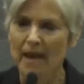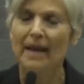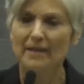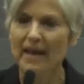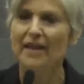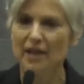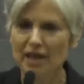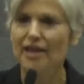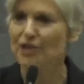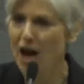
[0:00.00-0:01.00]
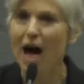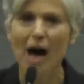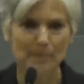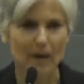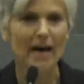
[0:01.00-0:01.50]
and they need a
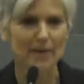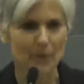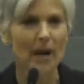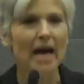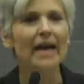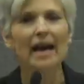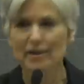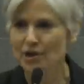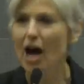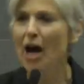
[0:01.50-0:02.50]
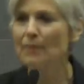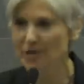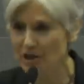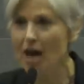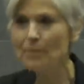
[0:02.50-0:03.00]
job, by the way, a job
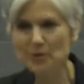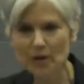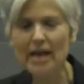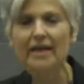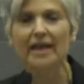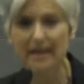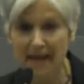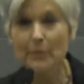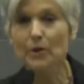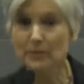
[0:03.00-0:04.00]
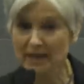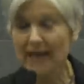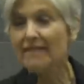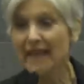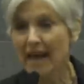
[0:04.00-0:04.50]
and job training, and they would
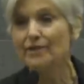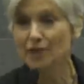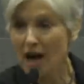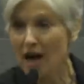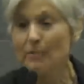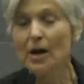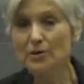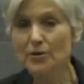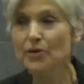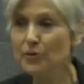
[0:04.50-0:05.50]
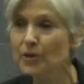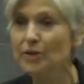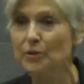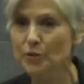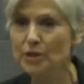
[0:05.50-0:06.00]
get that job under the
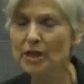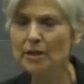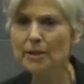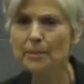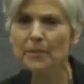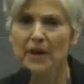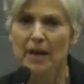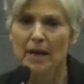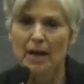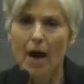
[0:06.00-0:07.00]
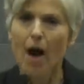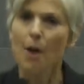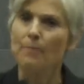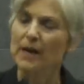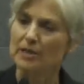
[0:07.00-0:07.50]
Green New Deal.
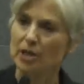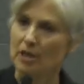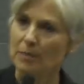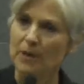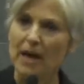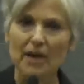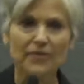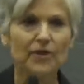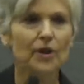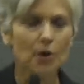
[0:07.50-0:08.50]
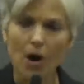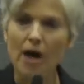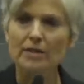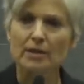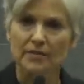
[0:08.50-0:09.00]
Uh, but to pay for the
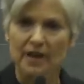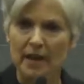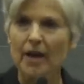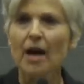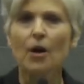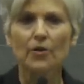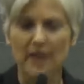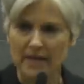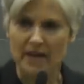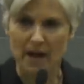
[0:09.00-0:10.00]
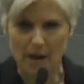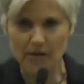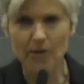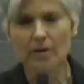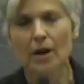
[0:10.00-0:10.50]
costs of their health and the
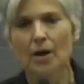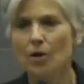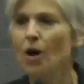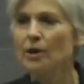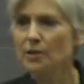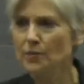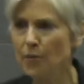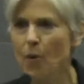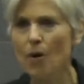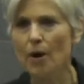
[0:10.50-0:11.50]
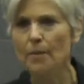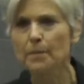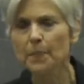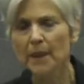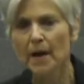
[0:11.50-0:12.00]
other costs of war,